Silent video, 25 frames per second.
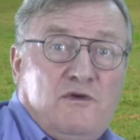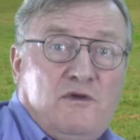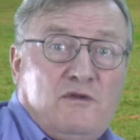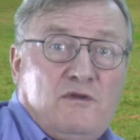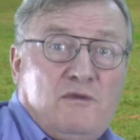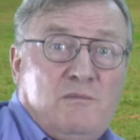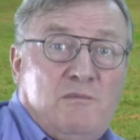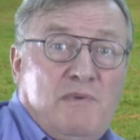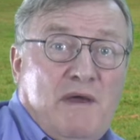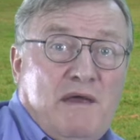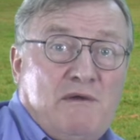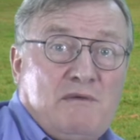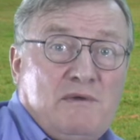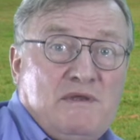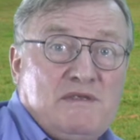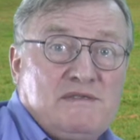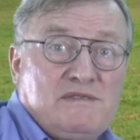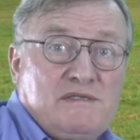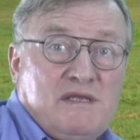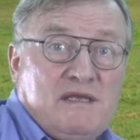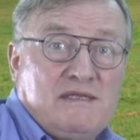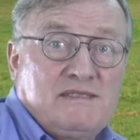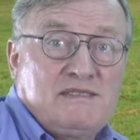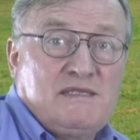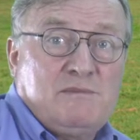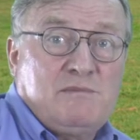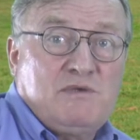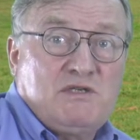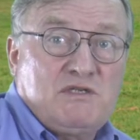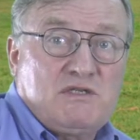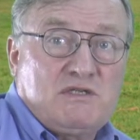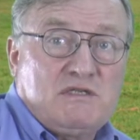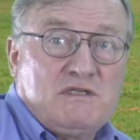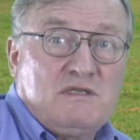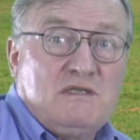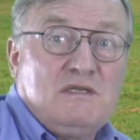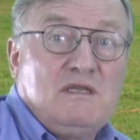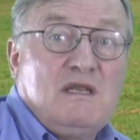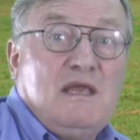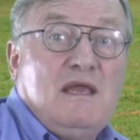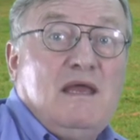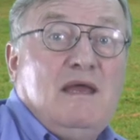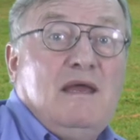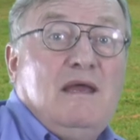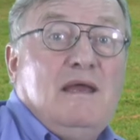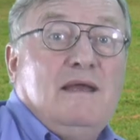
the Paris exhibition,